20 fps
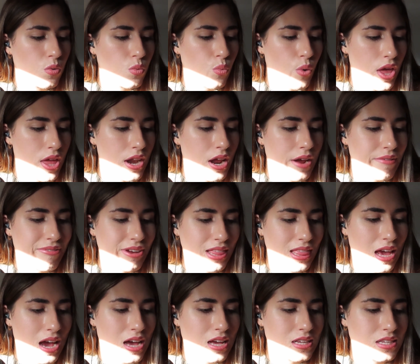When
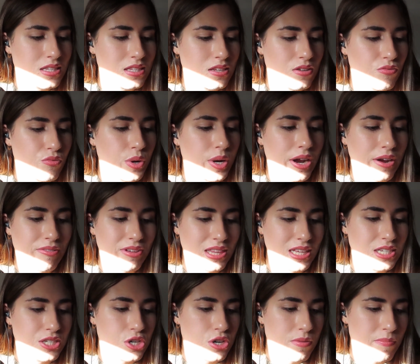I
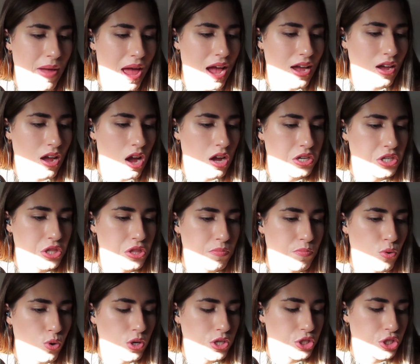released her back onto the
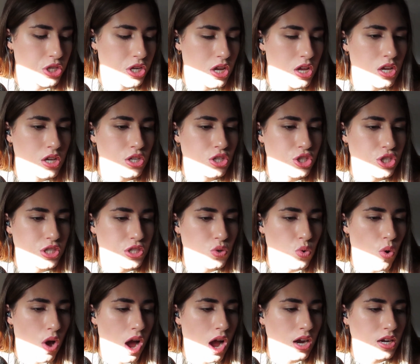porch, she
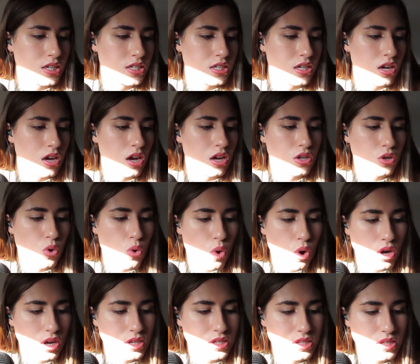squawked. A
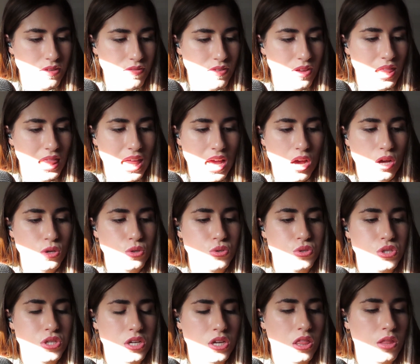chorus of
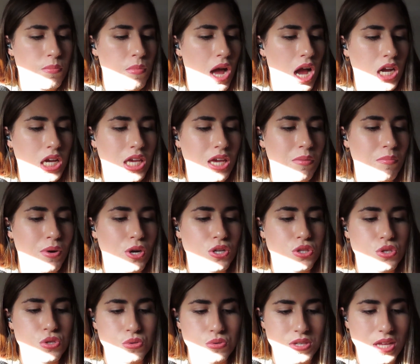hellos to the
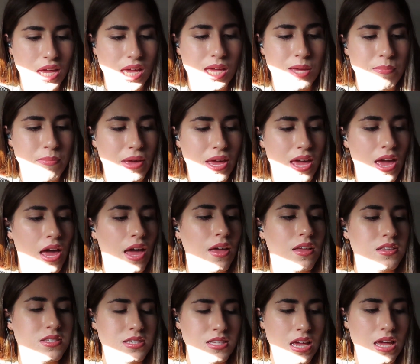mockingbirds who
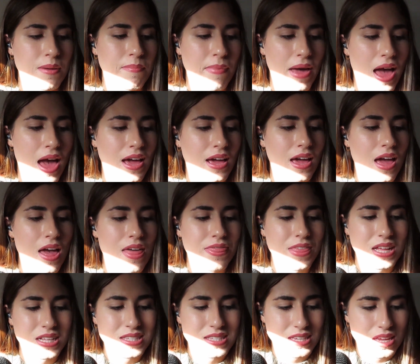sank back and
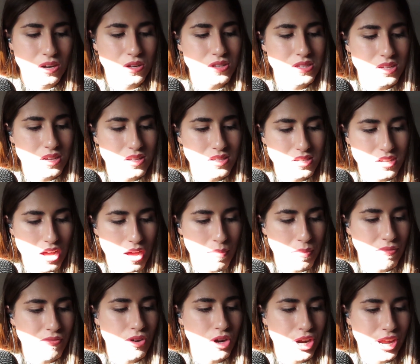then settled on
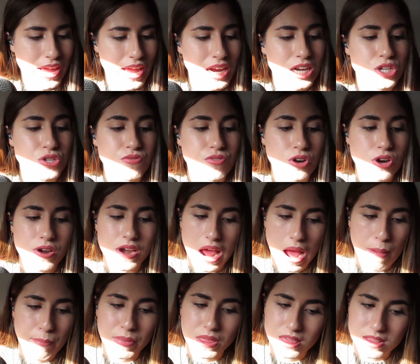top of her cage for a
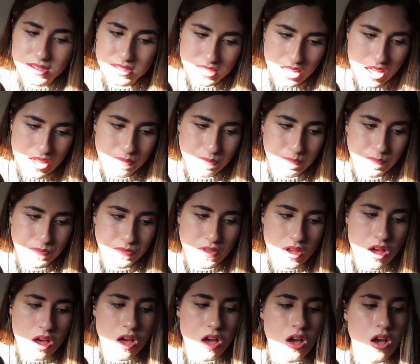nap in the sun.
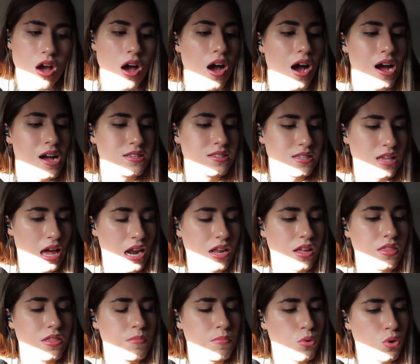I sat
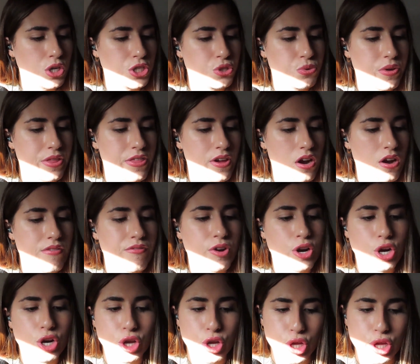on the porch with her for
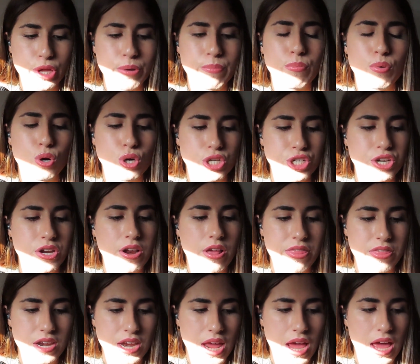a good portion
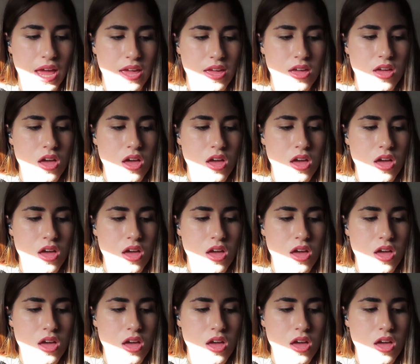of the day,